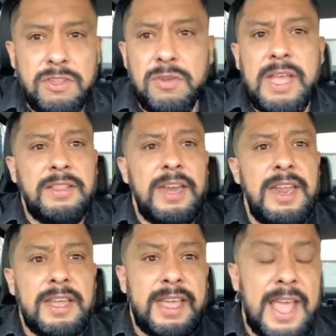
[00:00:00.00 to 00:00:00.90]
you get the
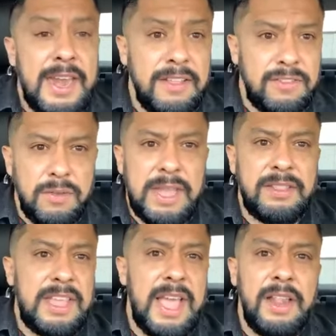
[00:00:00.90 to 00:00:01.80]
Nick Cannons, you
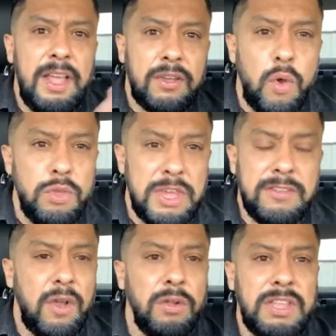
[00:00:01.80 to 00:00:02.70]
get the LL Cool
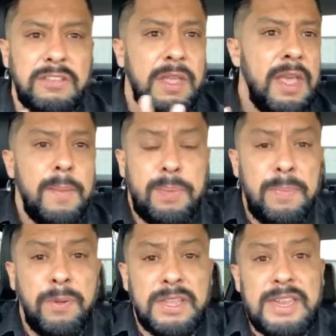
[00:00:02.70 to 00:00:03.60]
J's, all these
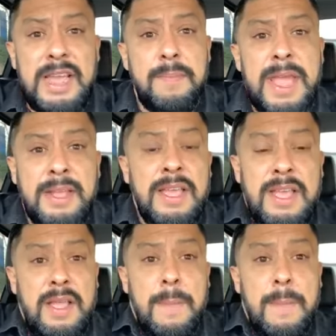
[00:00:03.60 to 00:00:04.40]
people that they make